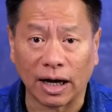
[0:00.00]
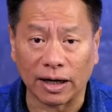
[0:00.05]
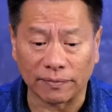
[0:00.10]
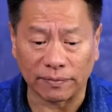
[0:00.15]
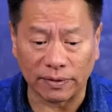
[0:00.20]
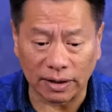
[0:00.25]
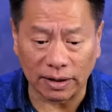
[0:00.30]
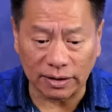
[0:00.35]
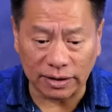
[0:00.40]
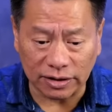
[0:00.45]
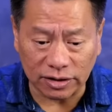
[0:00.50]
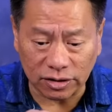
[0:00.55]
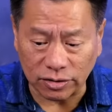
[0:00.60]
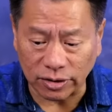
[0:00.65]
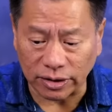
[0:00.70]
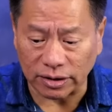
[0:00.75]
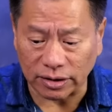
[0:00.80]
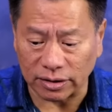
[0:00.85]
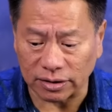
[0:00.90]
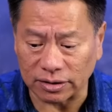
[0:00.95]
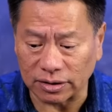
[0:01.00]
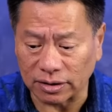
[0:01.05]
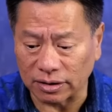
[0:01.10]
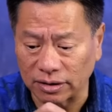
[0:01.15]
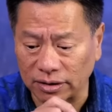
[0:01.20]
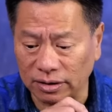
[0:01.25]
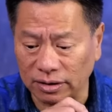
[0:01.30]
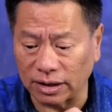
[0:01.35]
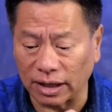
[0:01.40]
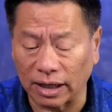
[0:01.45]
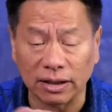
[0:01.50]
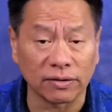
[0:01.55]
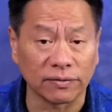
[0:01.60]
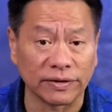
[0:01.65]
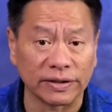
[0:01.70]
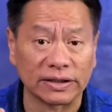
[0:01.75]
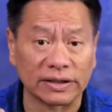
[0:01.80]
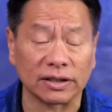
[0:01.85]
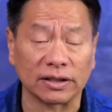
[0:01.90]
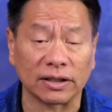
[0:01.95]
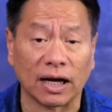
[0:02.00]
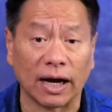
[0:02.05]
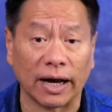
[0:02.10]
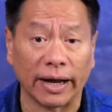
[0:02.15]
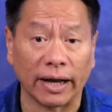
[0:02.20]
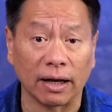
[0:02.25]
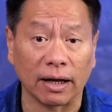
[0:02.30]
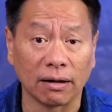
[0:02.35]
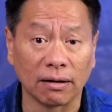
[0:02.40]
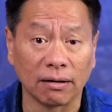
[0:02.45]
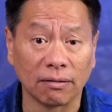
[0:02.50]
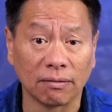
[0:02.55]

I'm not these triggers. None of this is I.